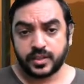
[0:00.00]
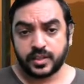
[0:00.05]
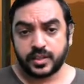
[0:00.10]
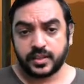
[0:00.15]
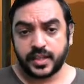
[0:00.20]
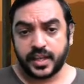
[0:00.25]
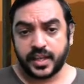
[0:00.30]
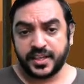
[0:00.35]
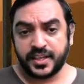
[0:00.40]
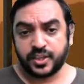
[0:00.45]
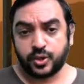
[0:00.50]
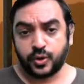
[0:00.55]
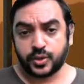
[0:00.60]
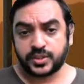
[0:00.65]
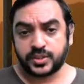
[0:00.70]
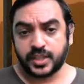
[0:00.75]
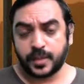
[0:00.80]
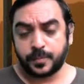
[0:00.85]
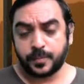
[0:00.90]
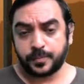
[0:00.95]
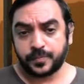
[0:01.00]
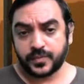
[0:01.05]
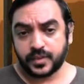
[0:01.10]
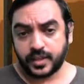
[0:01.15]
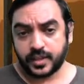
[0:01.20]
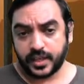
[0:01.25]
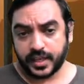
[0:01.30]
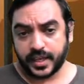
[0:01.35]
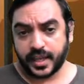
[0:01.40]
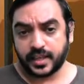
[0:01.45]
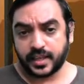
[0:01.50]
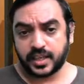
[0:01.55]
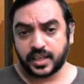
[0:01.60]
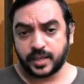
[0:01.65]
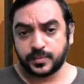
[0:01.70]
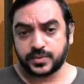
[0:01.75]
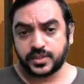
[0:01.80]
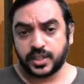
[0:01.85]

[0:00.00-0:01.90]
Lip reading: then it goes up, again comes